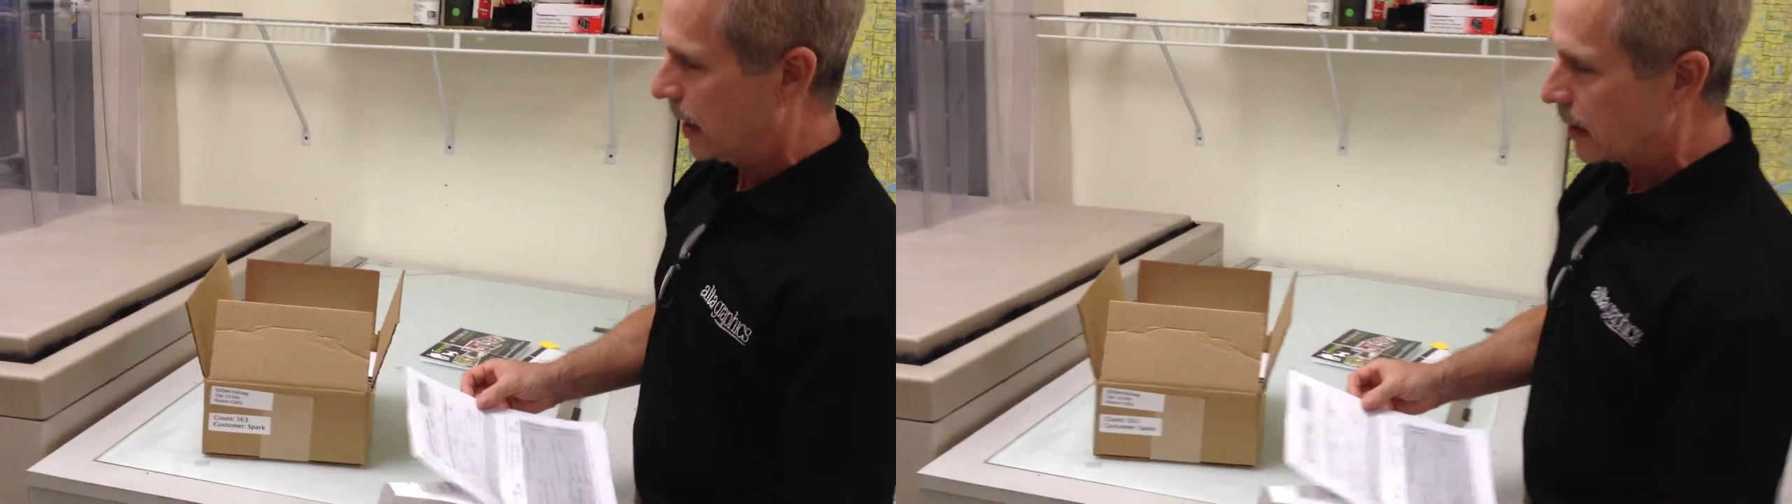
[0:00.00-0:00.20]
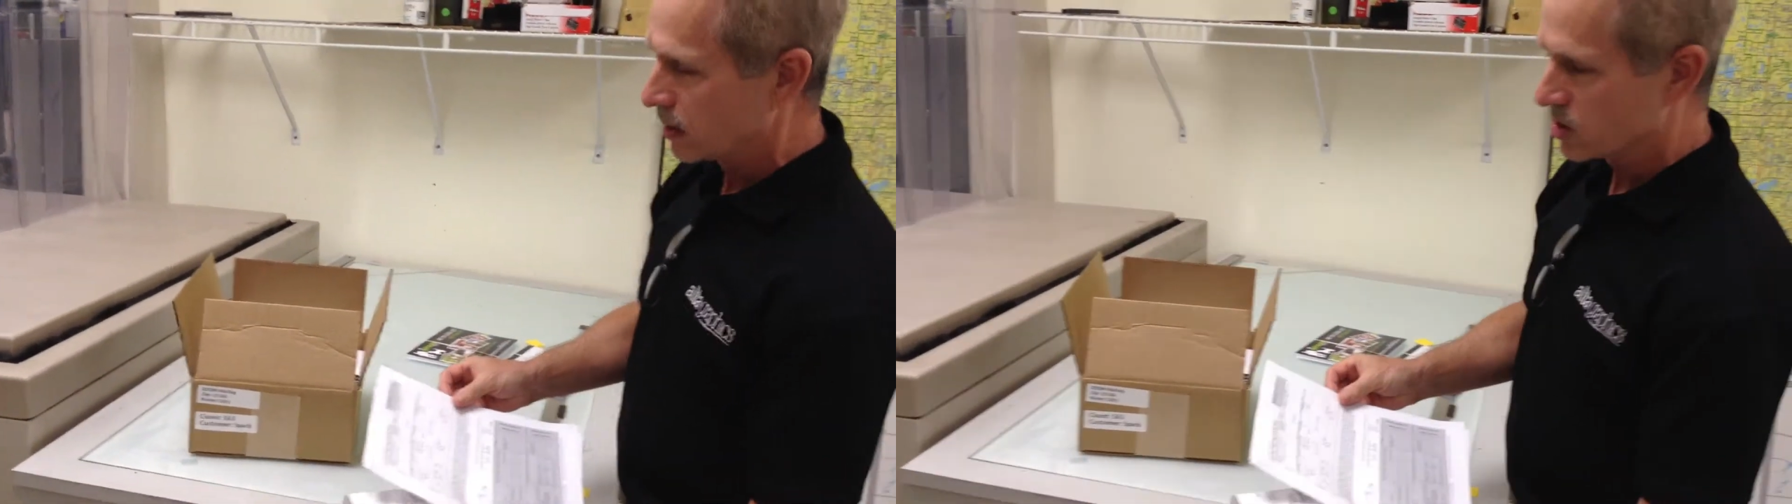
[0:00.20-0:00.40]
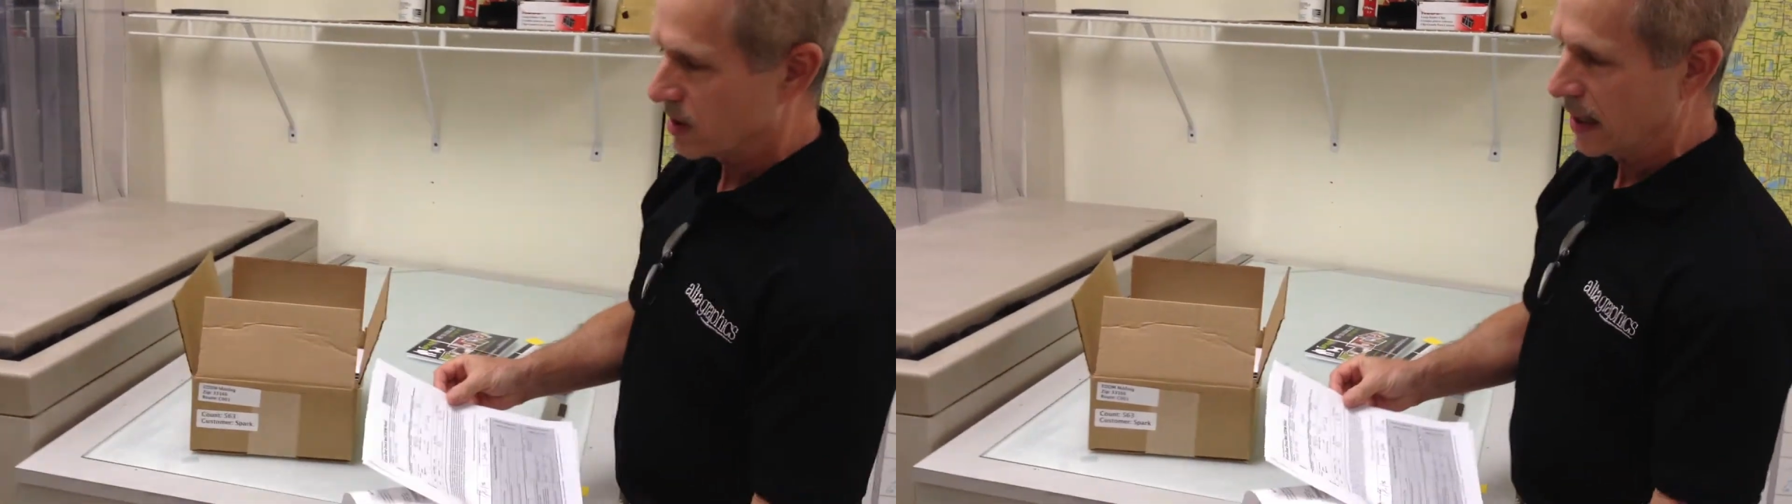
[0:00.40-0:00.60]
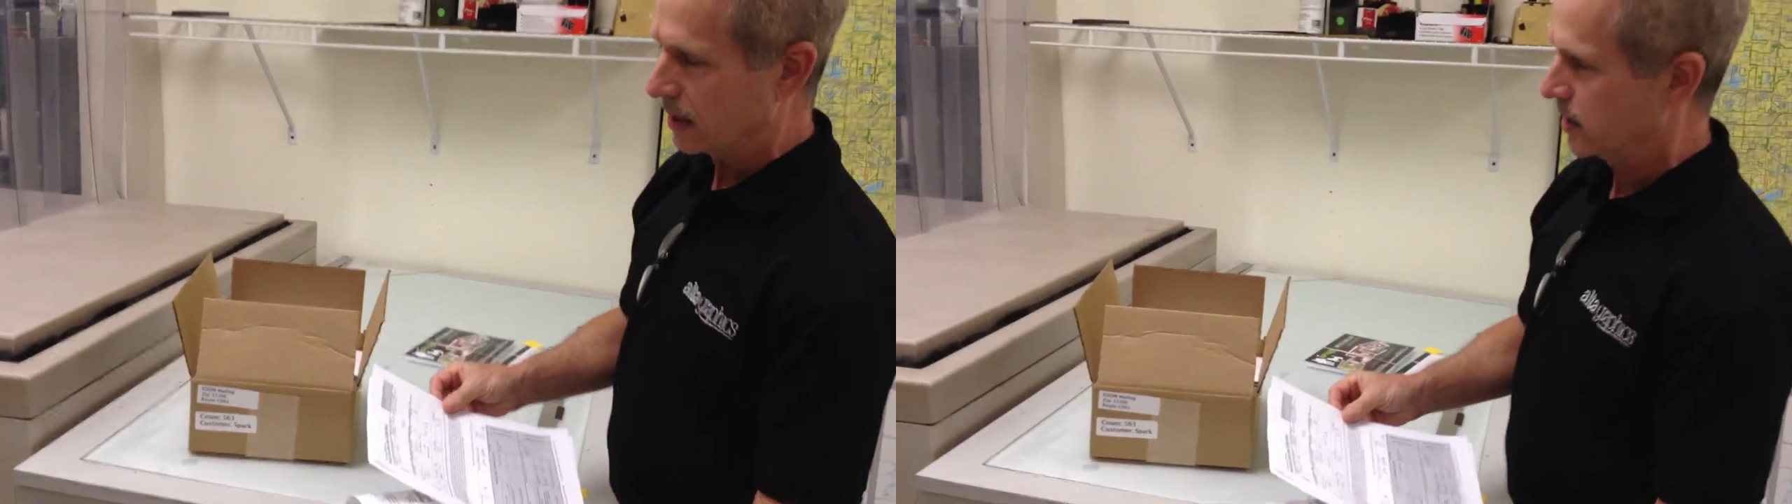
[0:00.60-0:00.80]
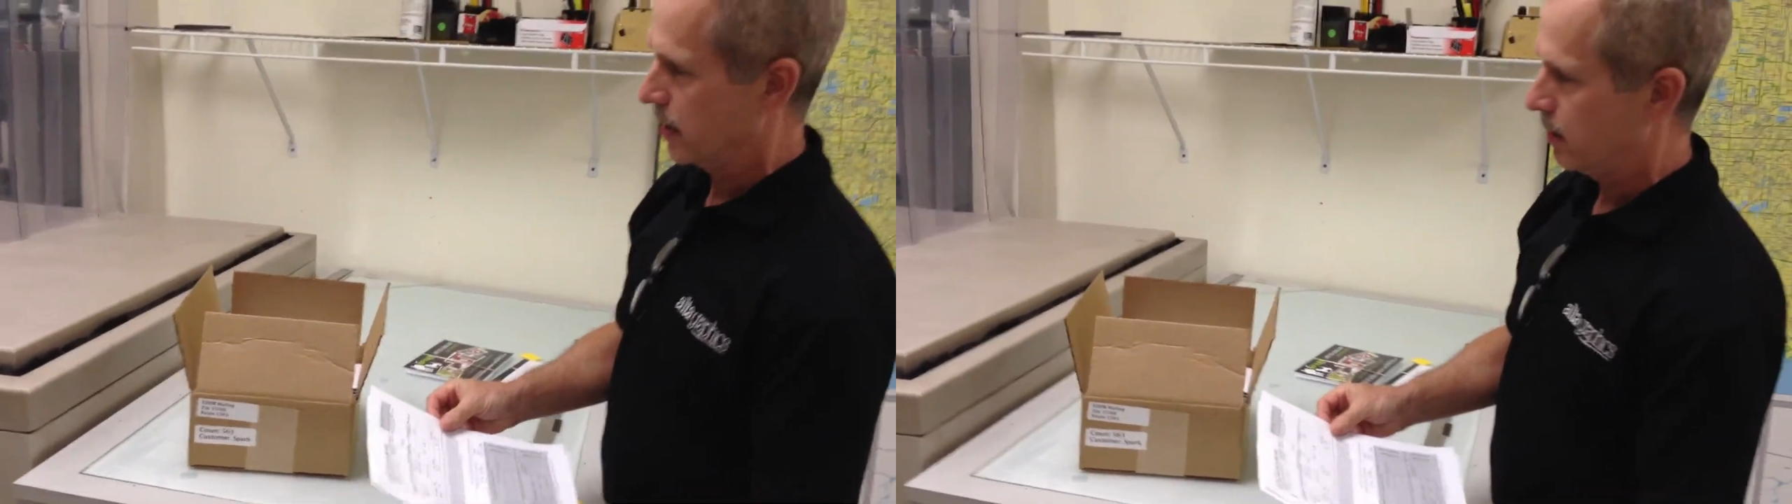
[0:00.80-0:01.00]
is the
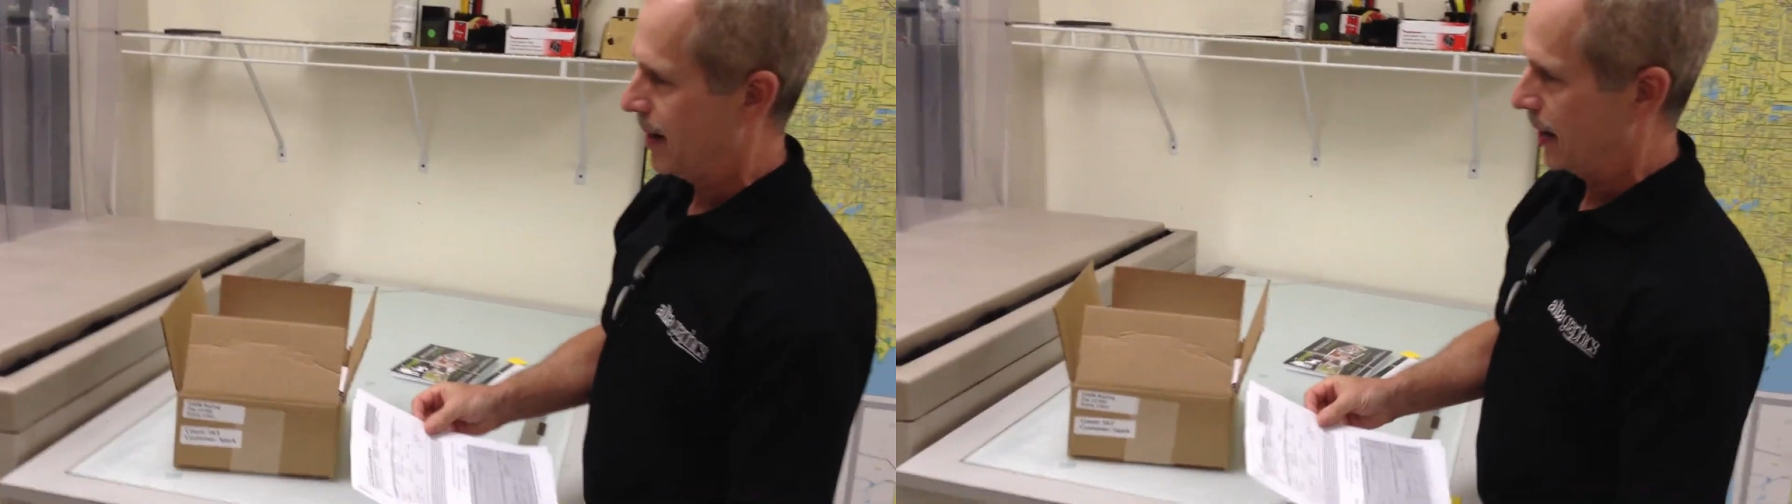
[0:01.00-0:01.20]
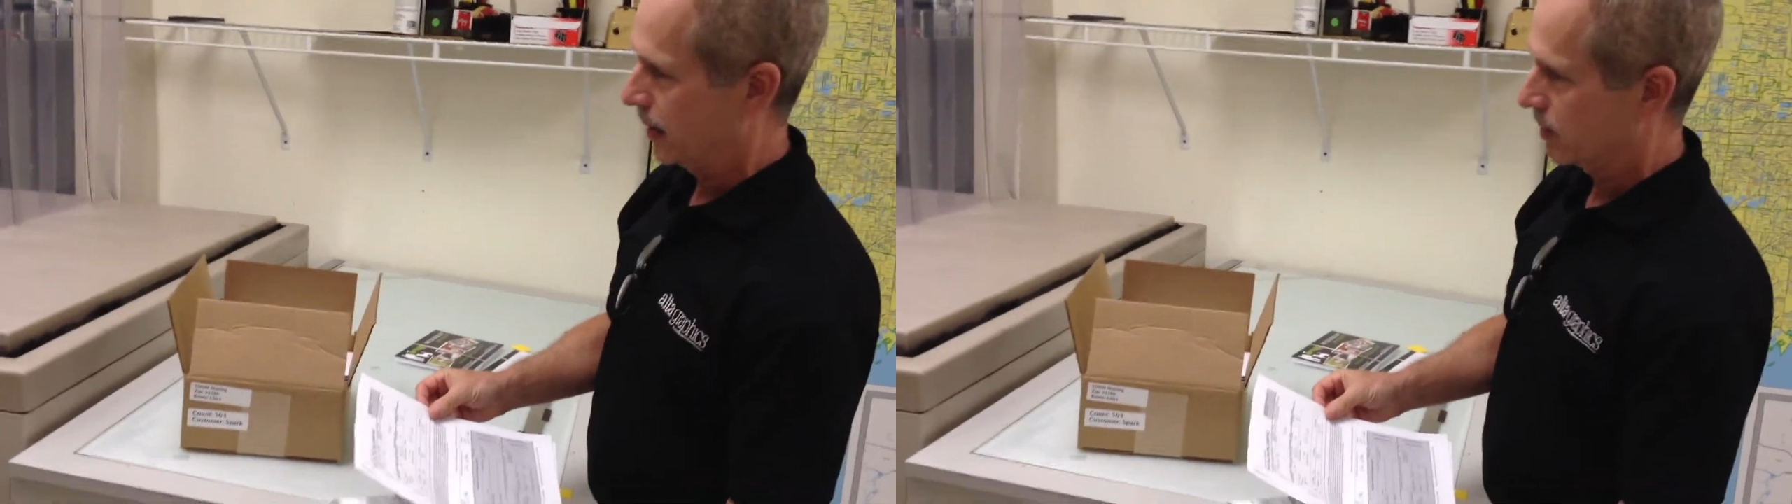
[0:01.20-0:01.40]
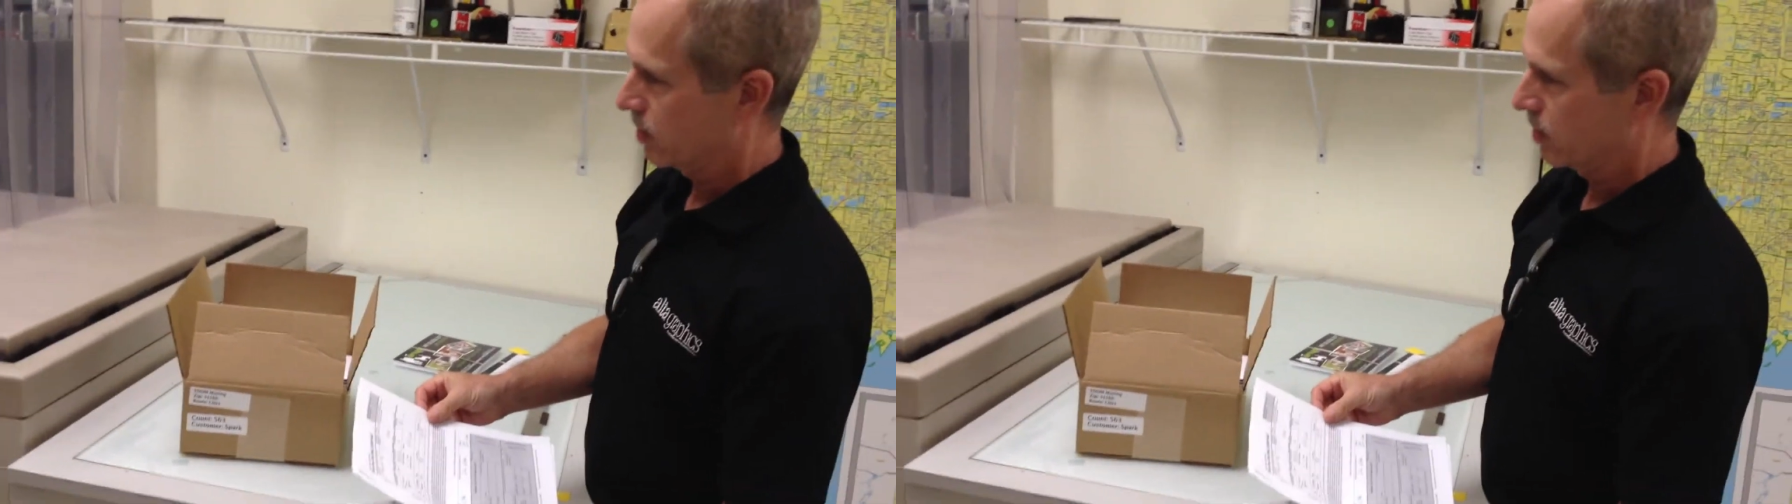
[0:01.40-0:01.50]
entire mailing.